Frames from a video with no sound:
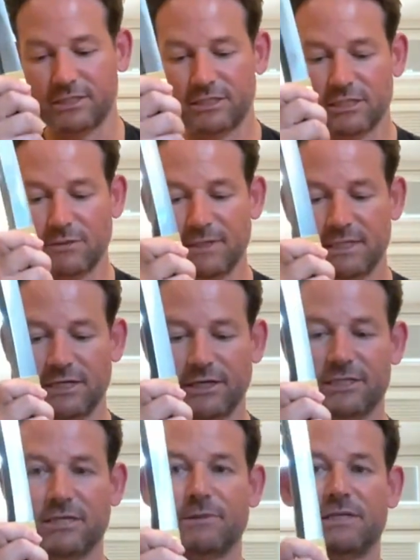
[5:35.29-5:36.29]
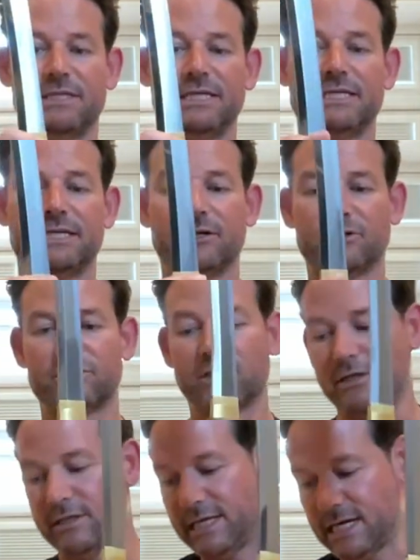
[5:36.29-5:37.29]
So let me tell you some of the details
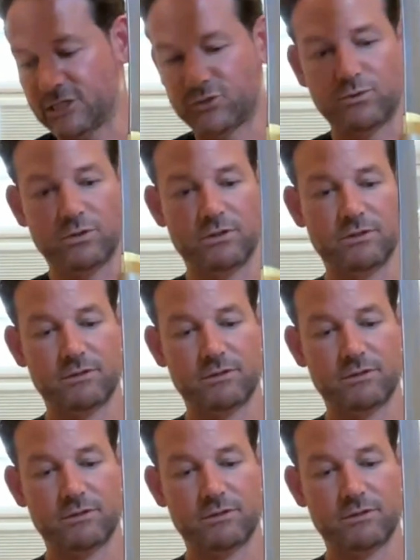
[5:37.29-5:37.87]
on the actual